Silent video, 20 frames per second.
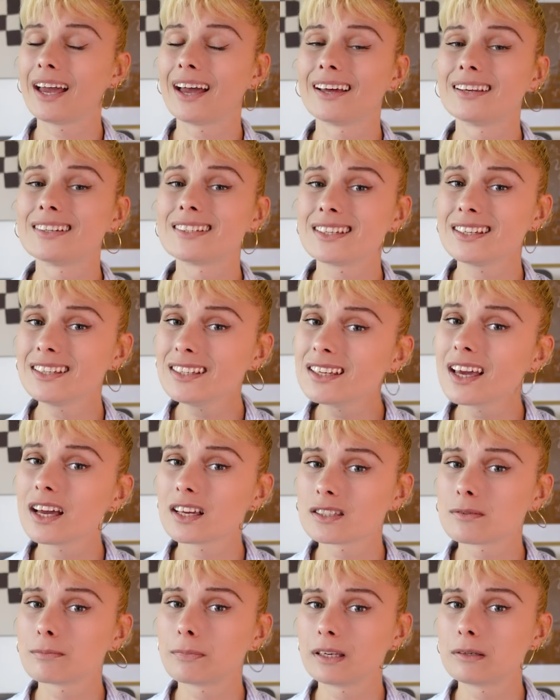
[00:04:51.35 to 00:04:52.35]
And it
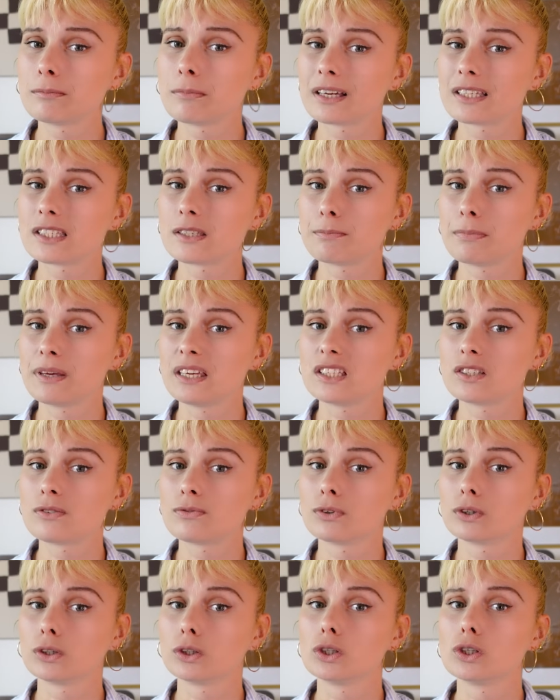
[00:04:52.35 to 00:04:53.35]
has made my space
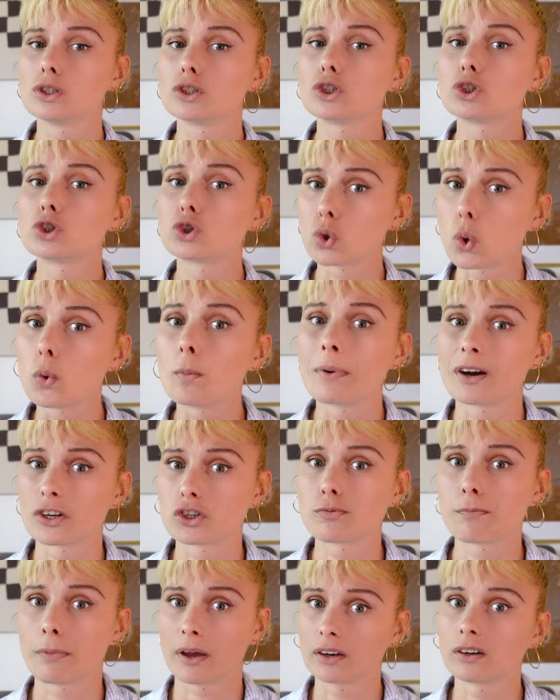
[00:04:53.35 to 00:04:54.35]
feel so
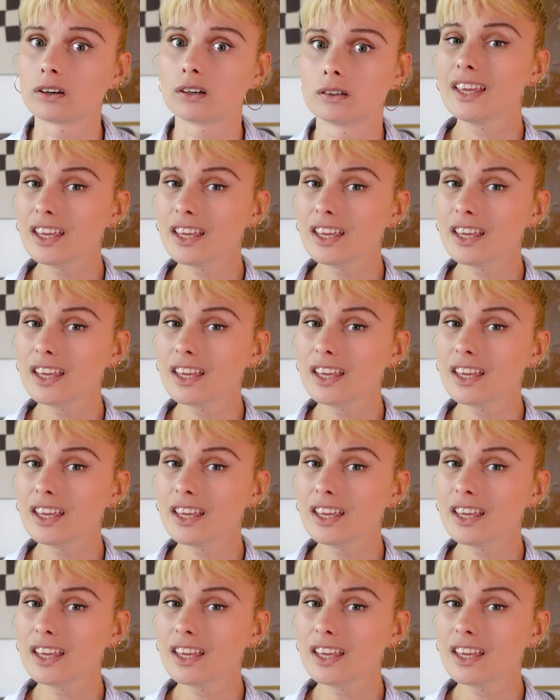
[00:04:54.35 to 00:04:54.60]
much better.